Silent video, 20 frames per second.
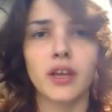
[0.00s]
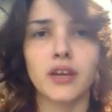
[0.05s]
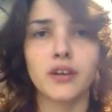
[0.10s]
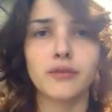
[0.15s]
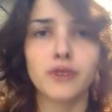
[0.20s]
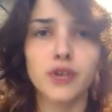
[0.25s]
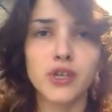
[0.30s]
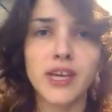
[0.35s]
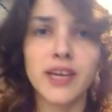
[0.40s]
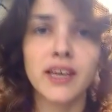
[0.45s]

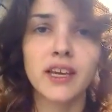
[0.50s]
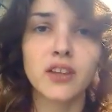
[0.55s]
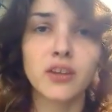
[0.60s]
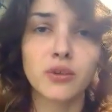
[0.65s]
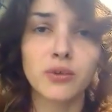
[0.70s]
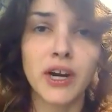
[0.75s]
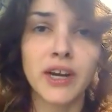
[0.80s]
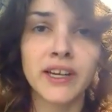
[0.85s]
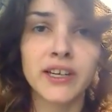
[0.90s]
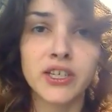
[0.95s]
And if you're
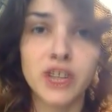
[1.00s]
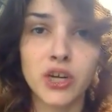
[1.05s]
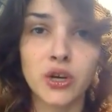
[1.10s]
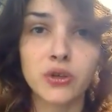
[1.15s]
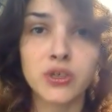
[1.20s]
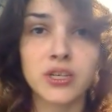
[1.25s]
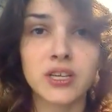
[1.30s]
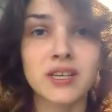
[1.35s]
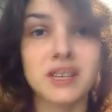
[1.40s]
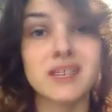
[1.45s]
taking the right
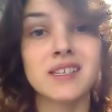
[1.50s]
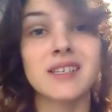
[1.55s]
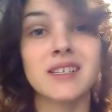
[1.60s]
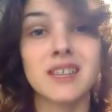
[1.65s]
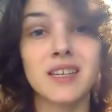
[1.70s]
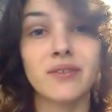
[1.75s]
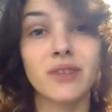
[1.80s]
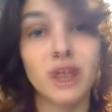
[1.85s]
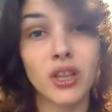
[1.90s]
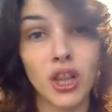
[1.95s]

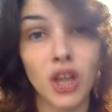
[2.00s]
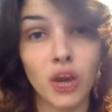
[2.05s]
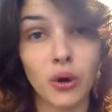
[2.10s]
doses, it's even